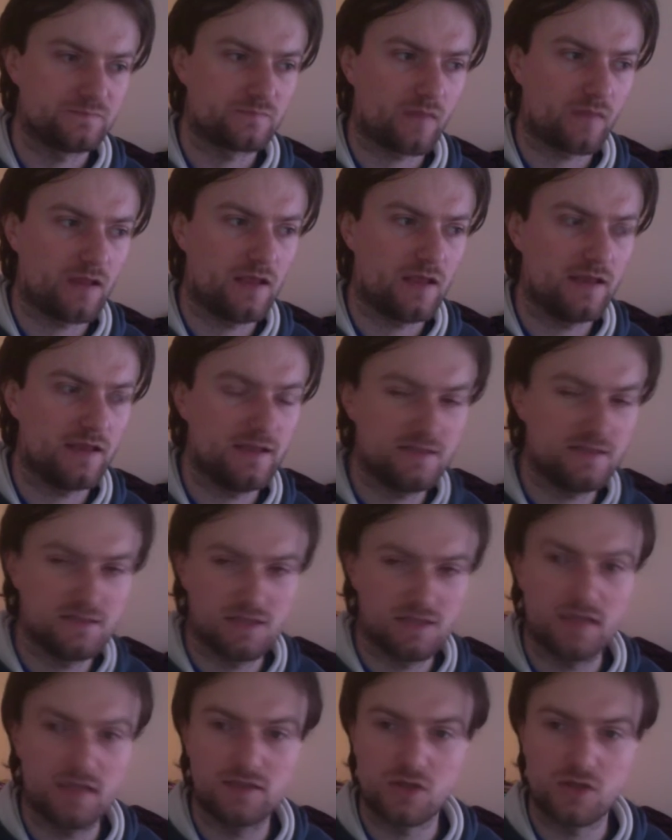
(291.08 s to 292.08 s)

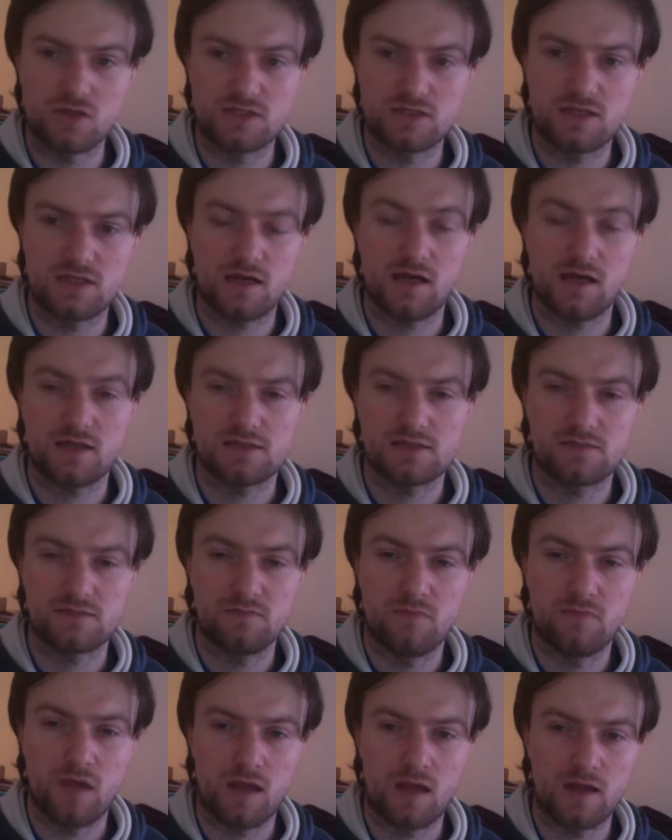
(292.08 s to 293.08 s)
It does cost
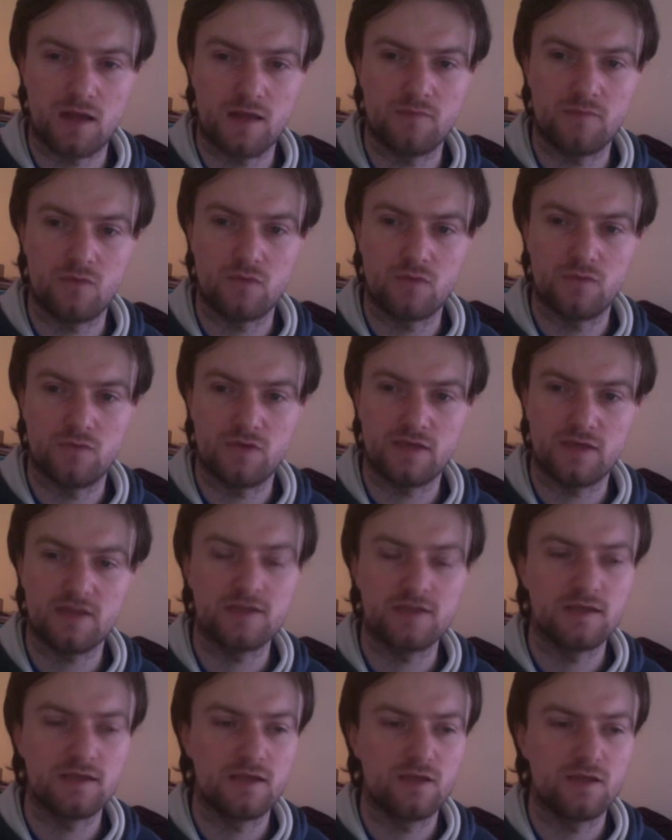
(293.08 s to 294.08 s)
a lot more
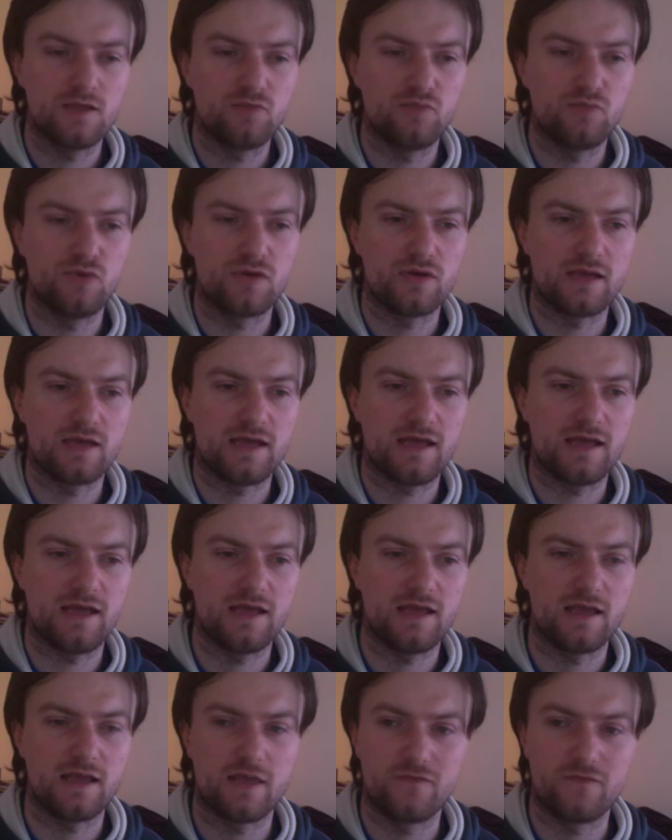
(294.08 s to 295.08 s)
money, but
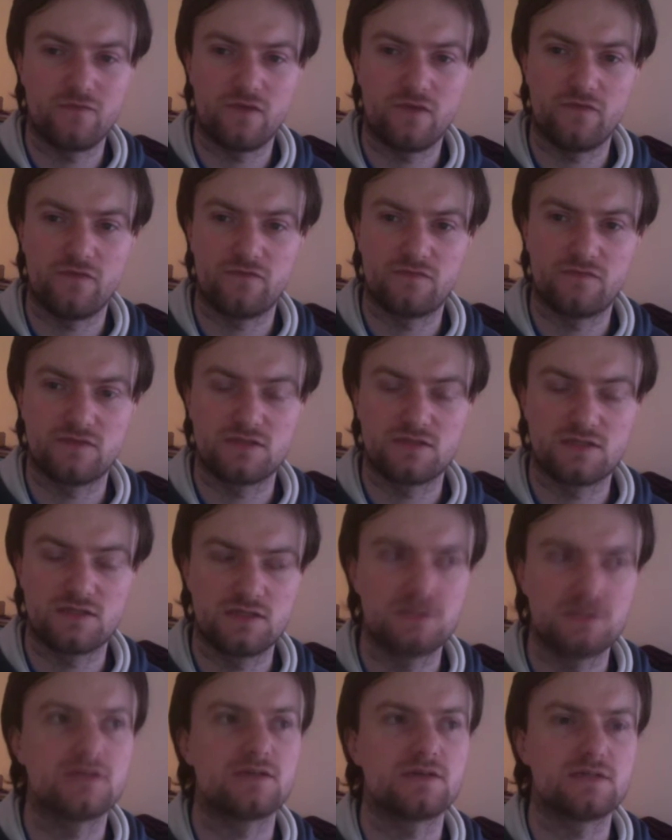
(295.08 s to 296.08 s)

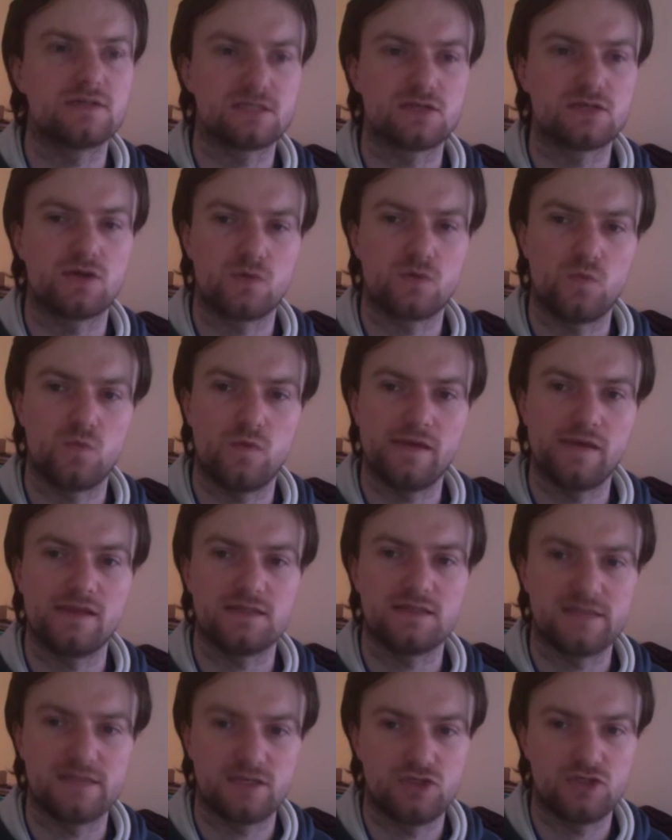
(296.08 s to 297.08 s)
there is certain
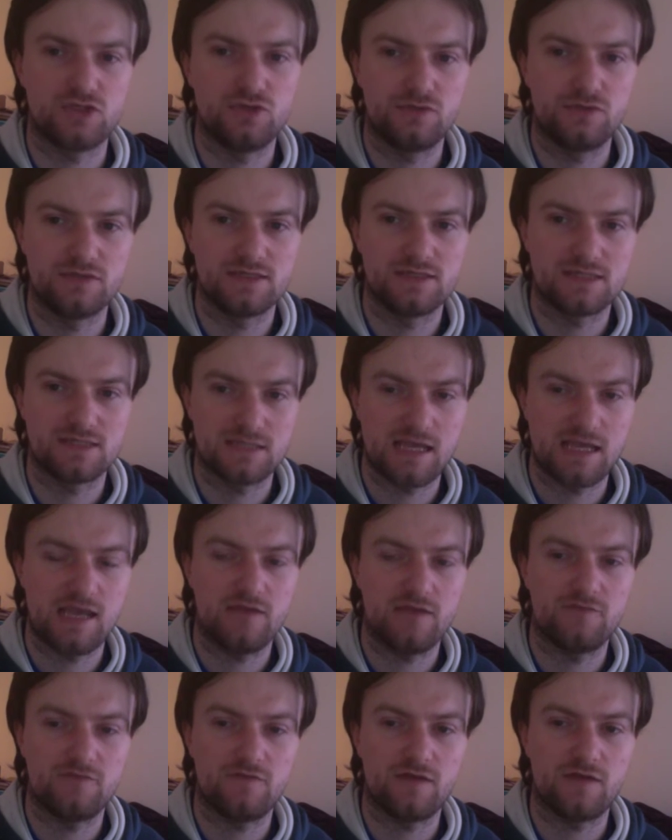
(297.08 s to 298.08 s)
ways that you can
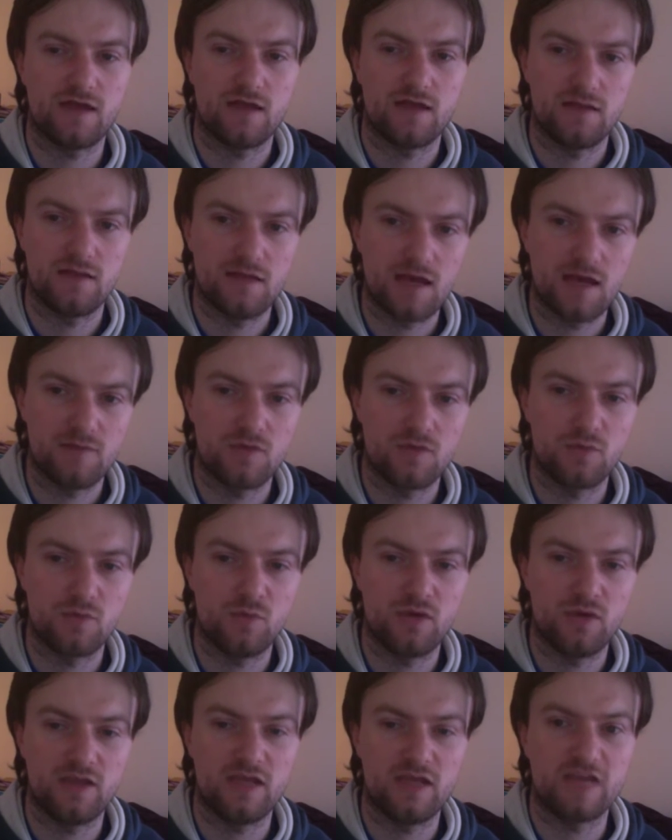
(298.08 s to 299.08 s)
save a lot more
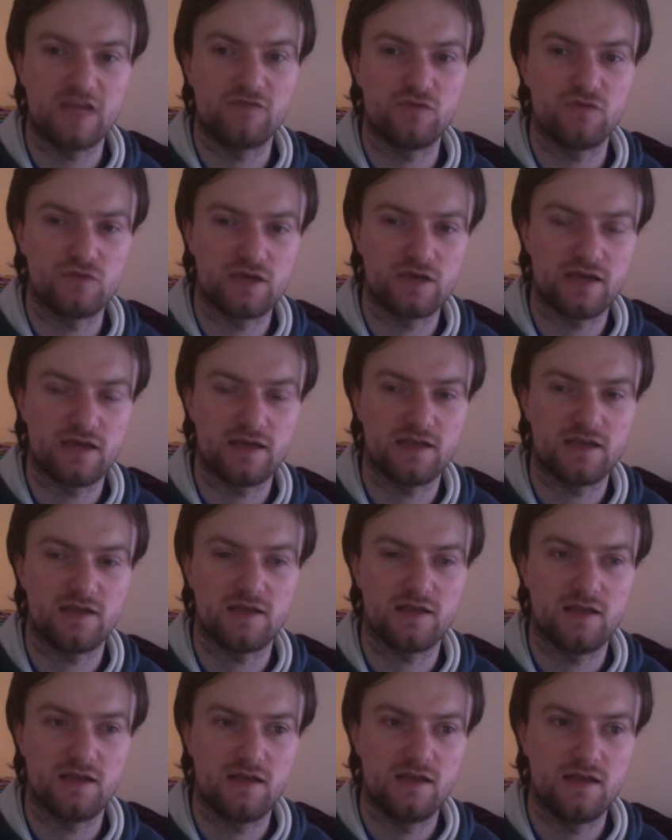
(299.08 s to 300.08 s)
money if you kind
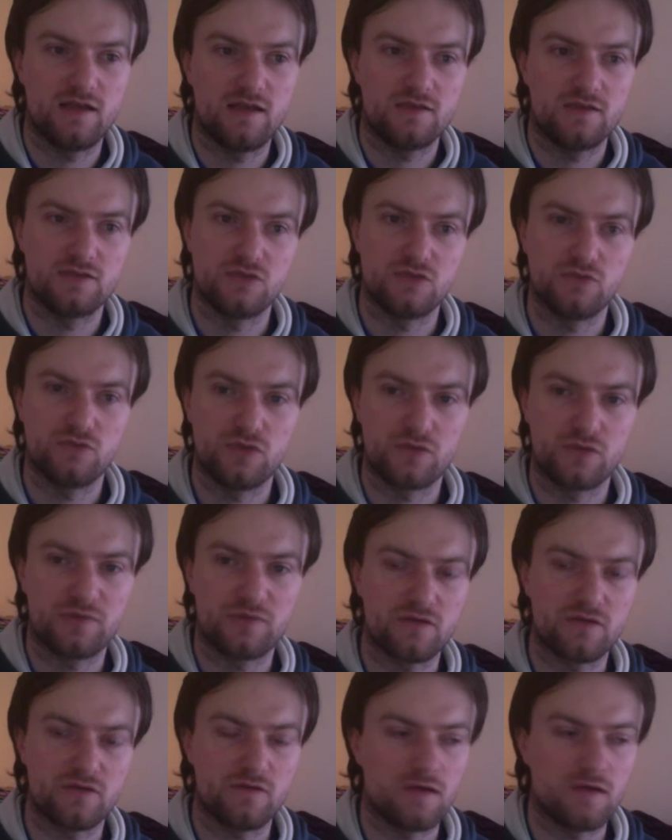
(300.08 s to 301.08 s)
of do your
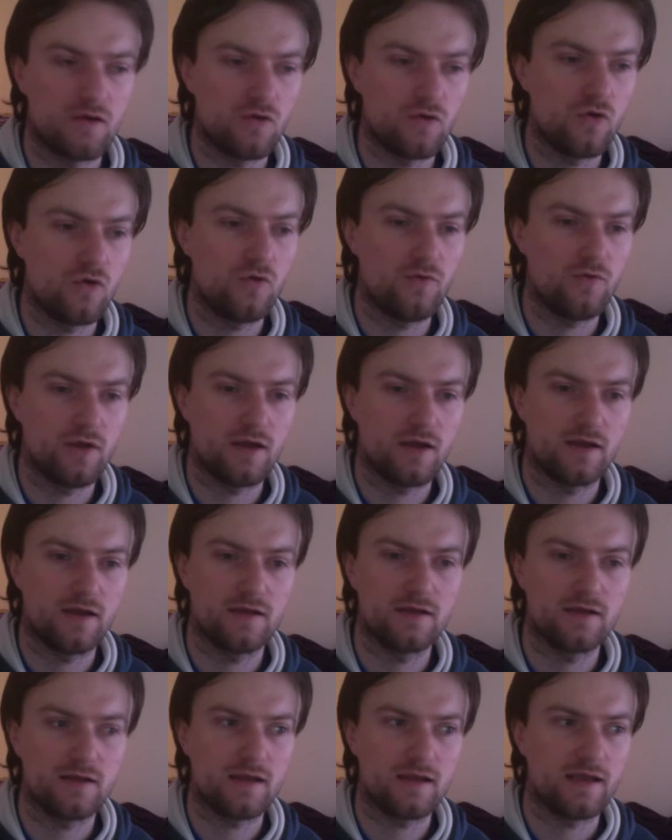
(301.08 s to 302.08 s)
bit homework on it.